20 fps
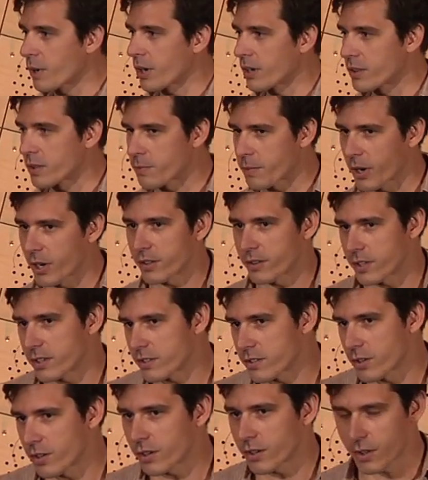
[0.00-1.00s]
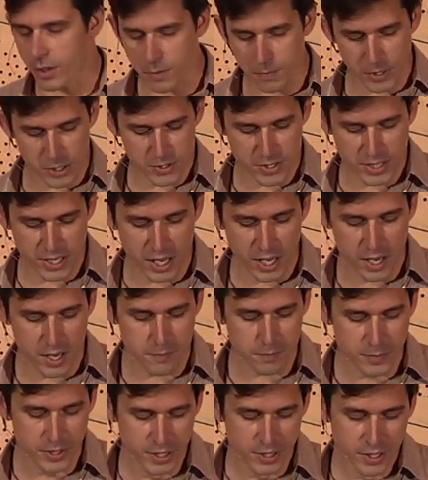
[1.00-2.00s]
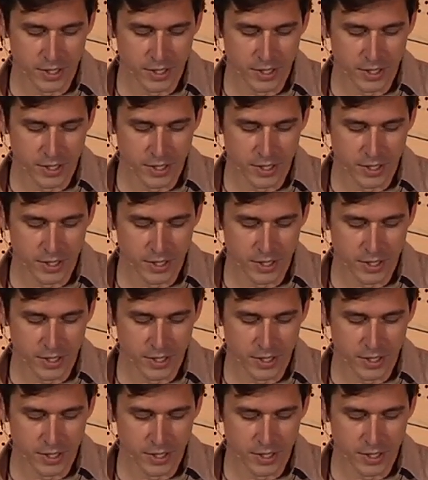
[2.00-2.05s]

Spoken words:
part and the part that took the most time.